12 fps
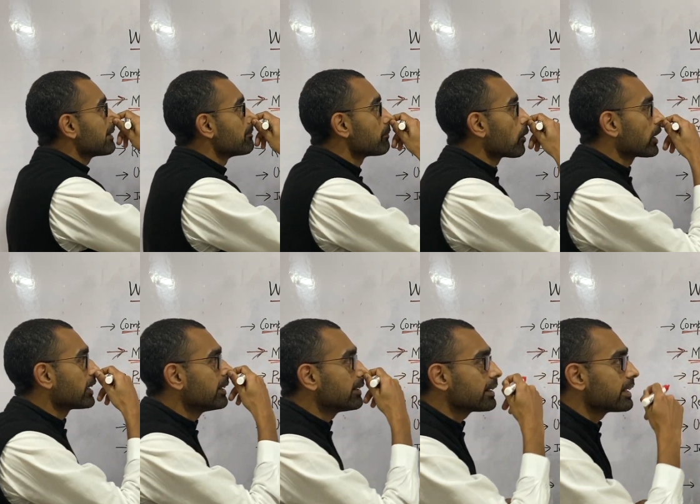
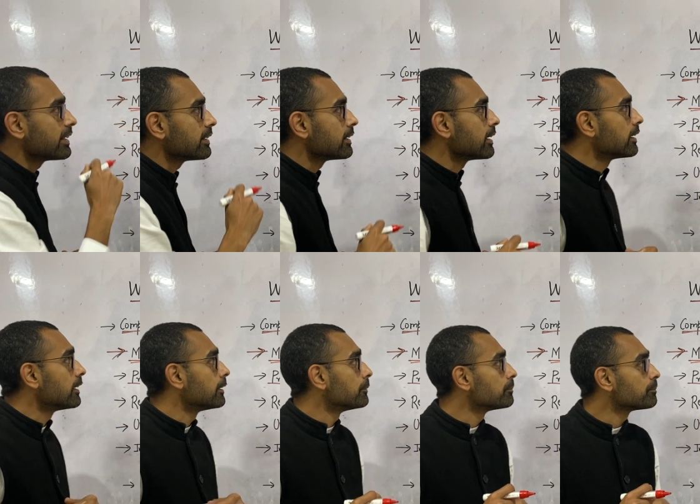important in
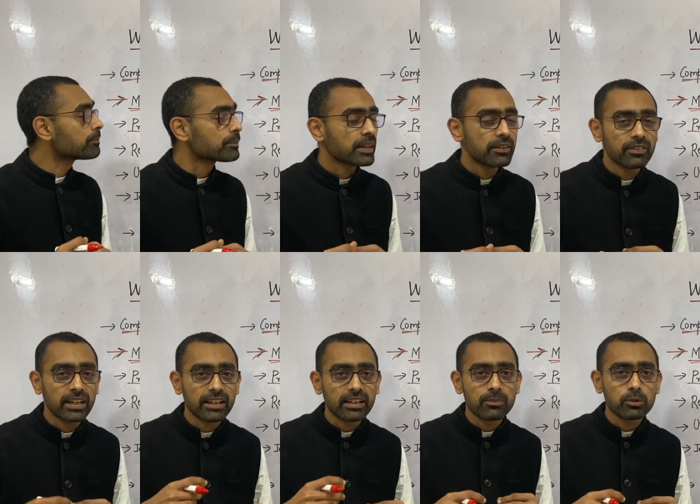when
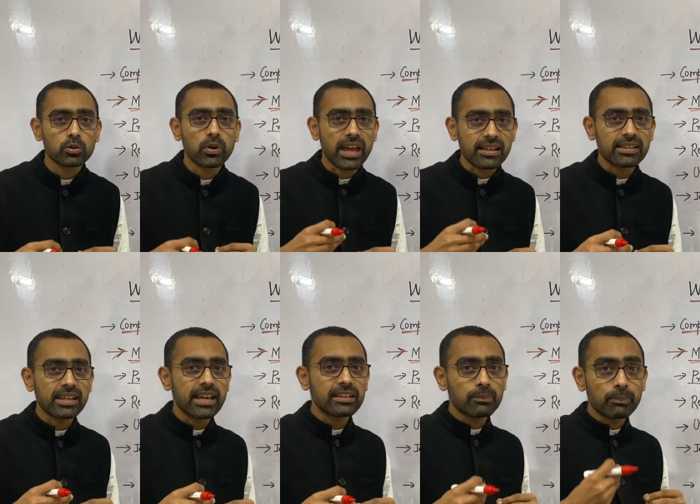it comes to
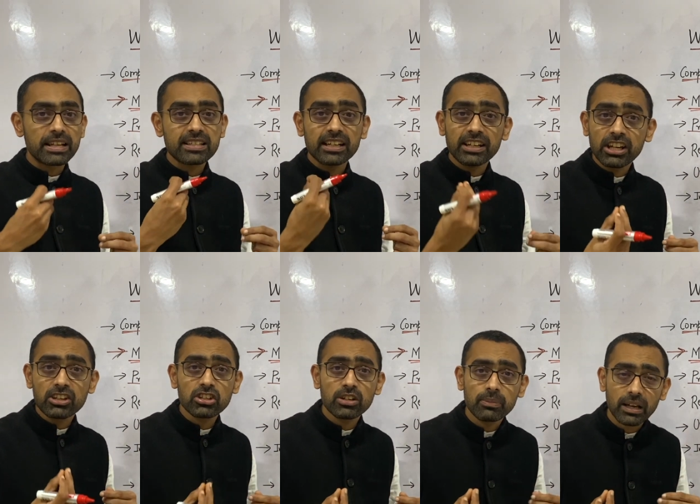essay. The
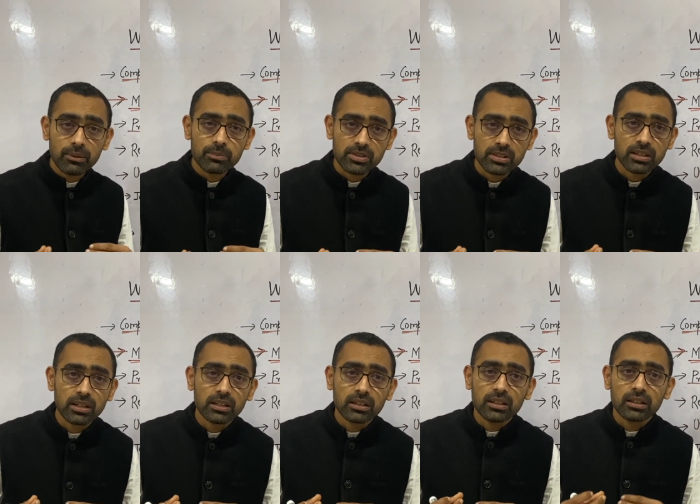presentation becomes
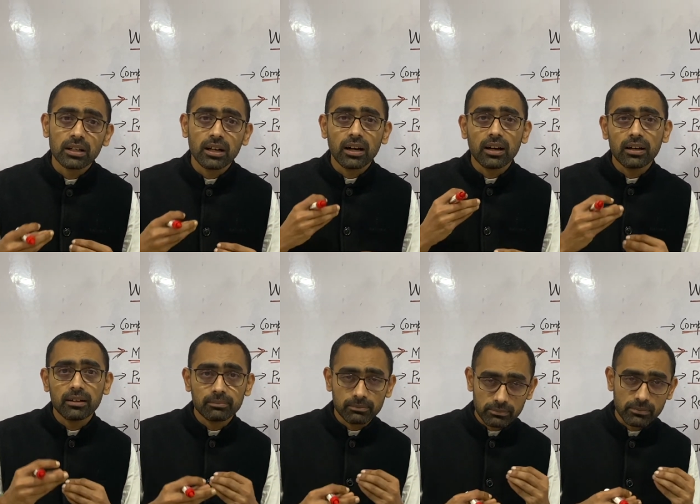
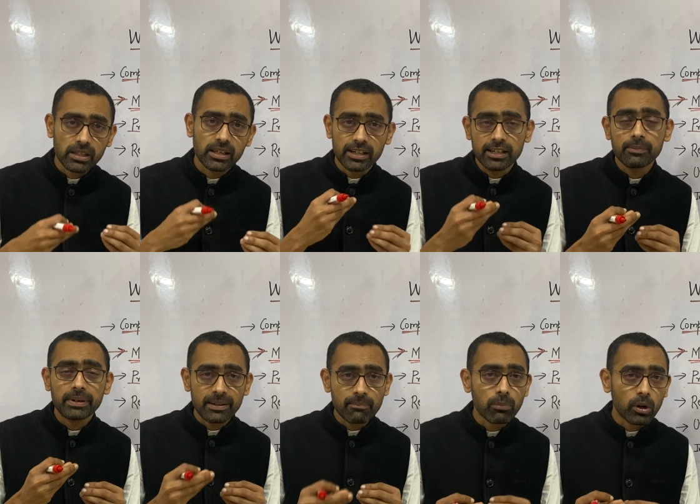a little
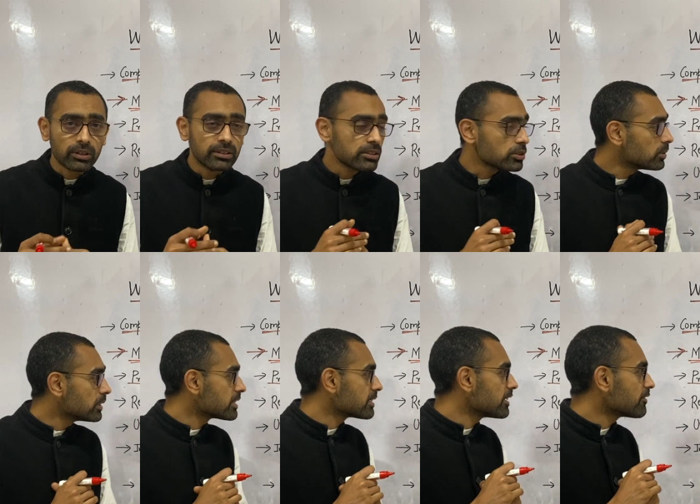bit important, so
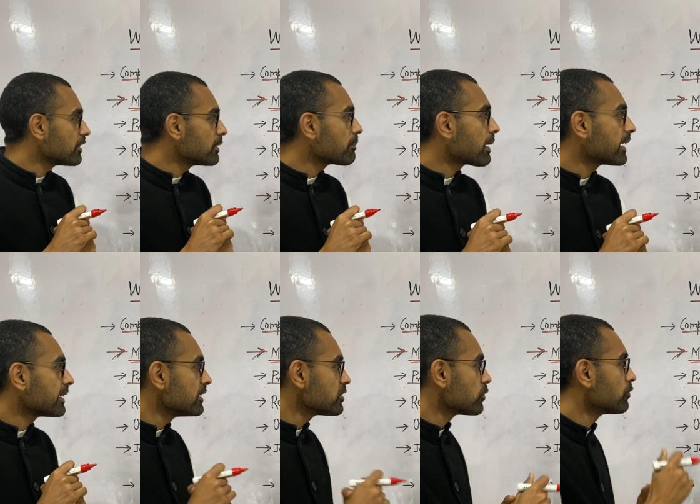it's a different
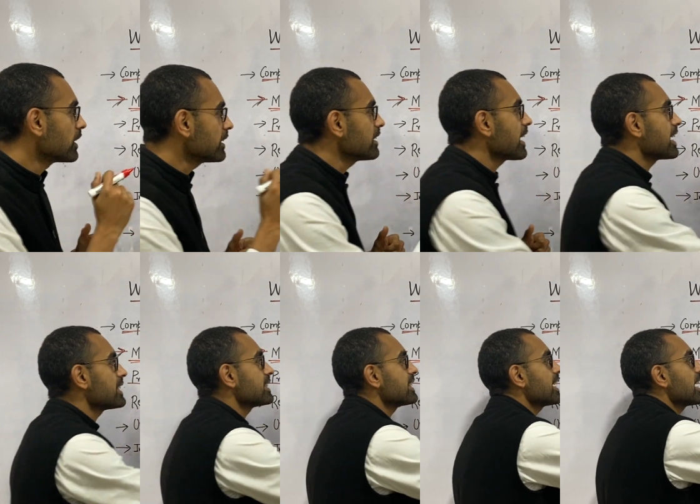pattern. So one
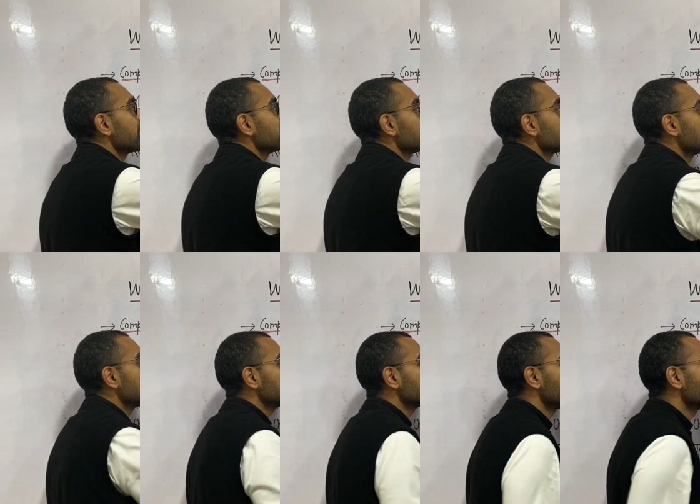essay every
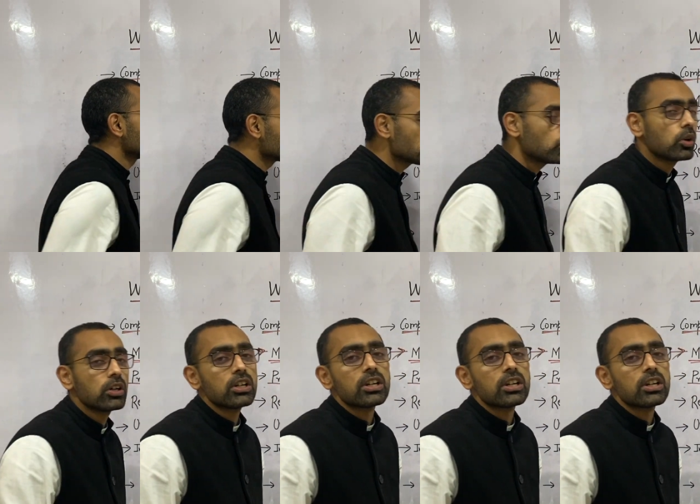month also